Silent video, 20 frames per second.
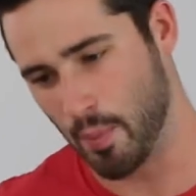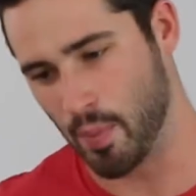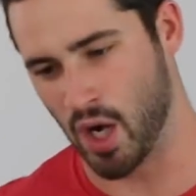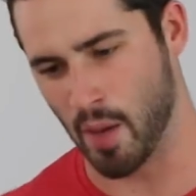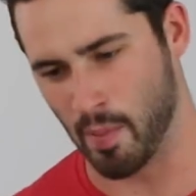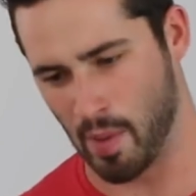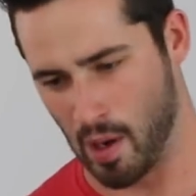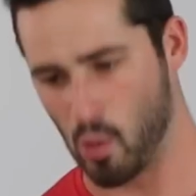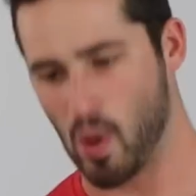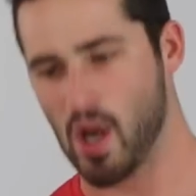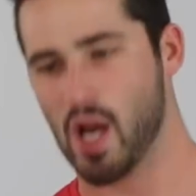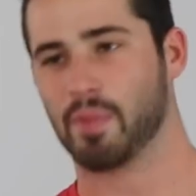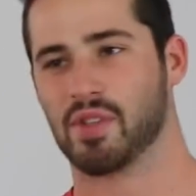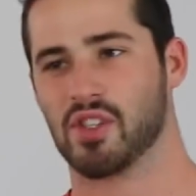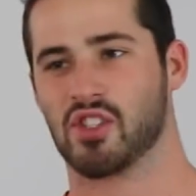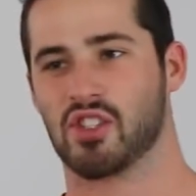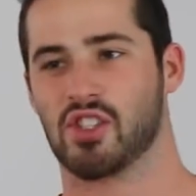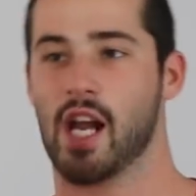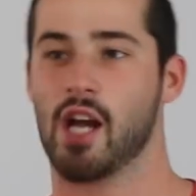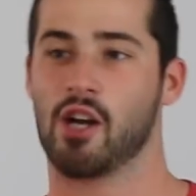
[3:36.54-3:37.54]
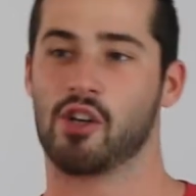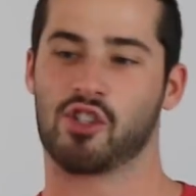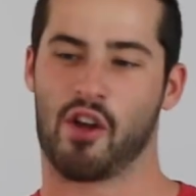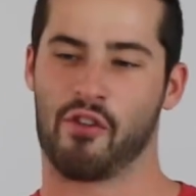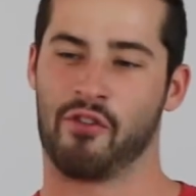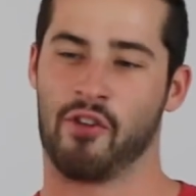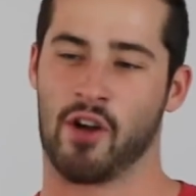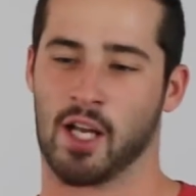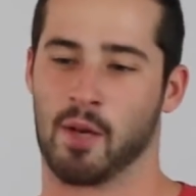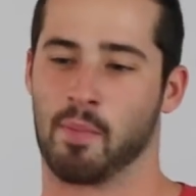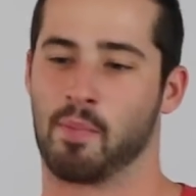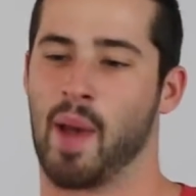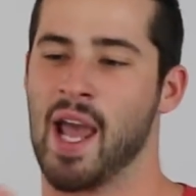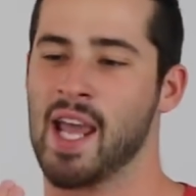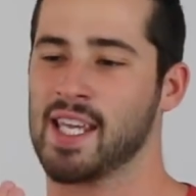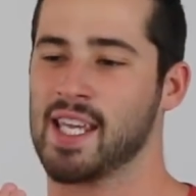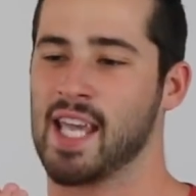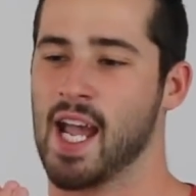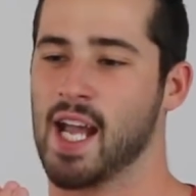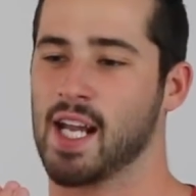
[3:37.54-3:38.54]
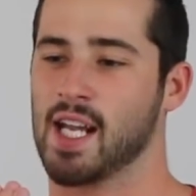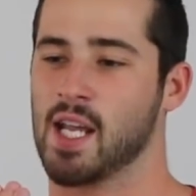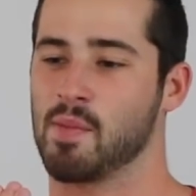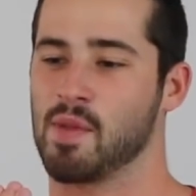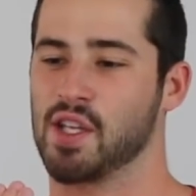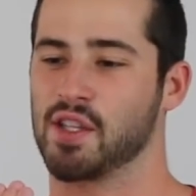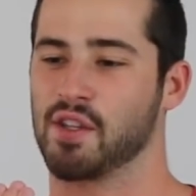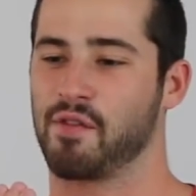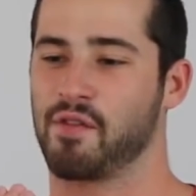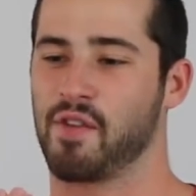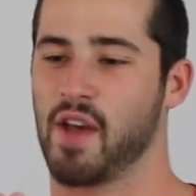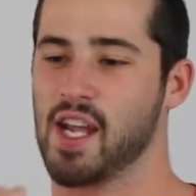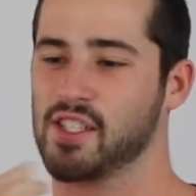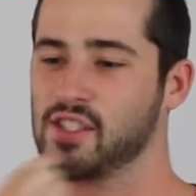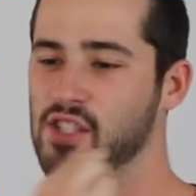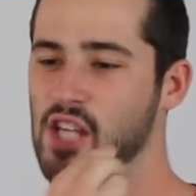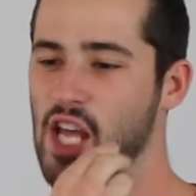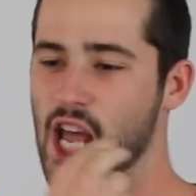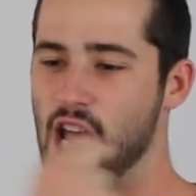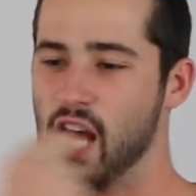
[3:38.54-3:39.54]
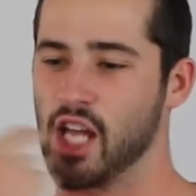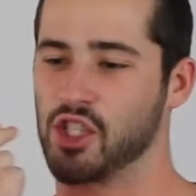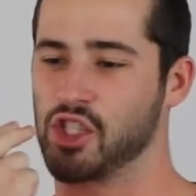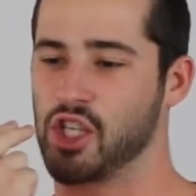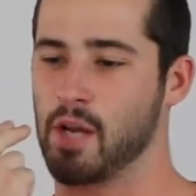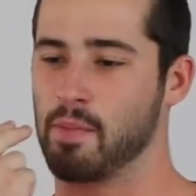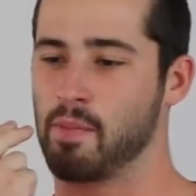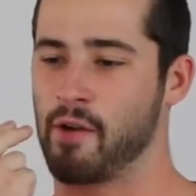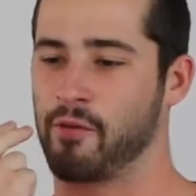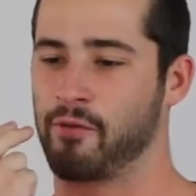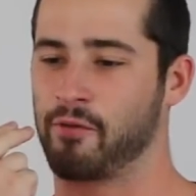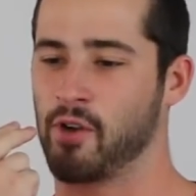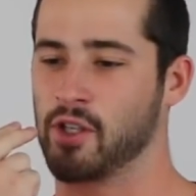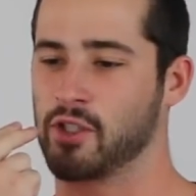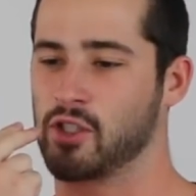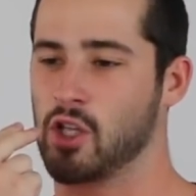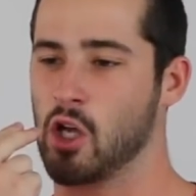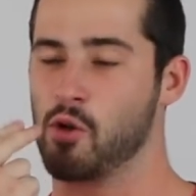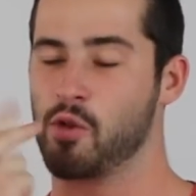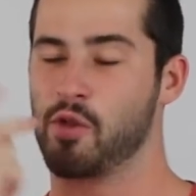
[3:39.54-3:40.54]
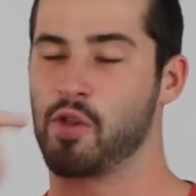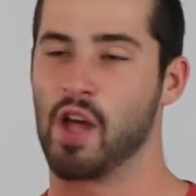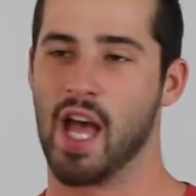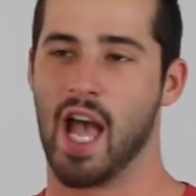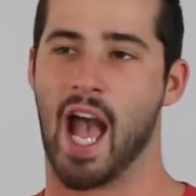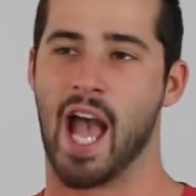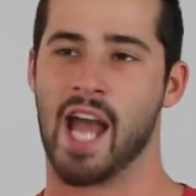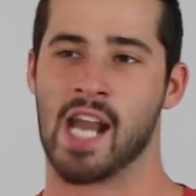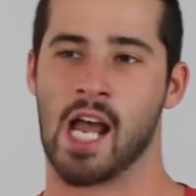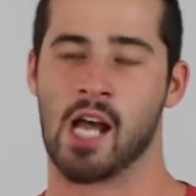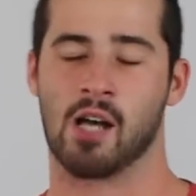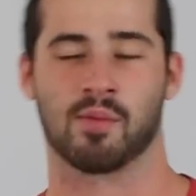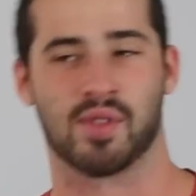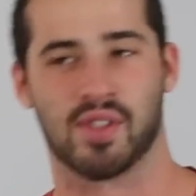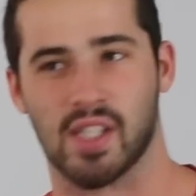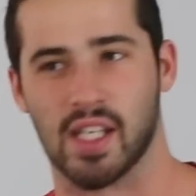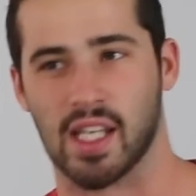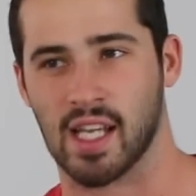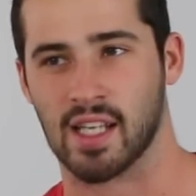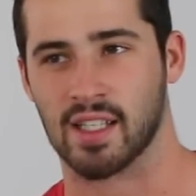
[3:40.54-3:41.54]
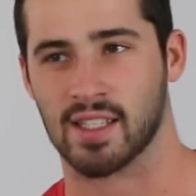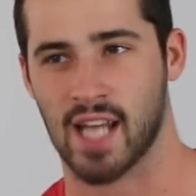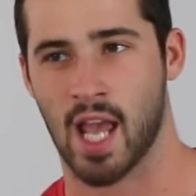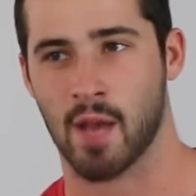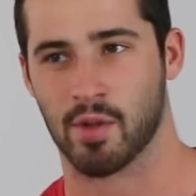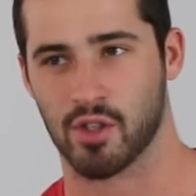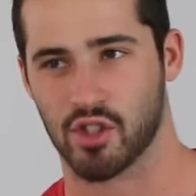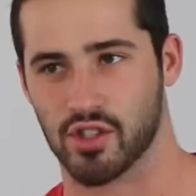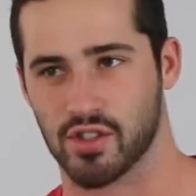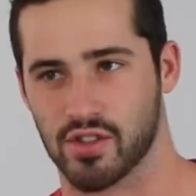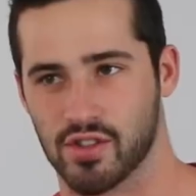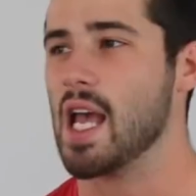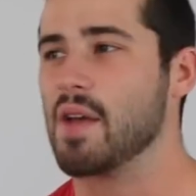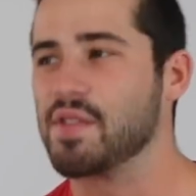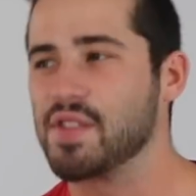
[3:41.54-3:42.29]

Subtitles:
but on my way up the stairs, a fucking paint can hit me in the face and chipped my front tooth, and now I'm seeking damages.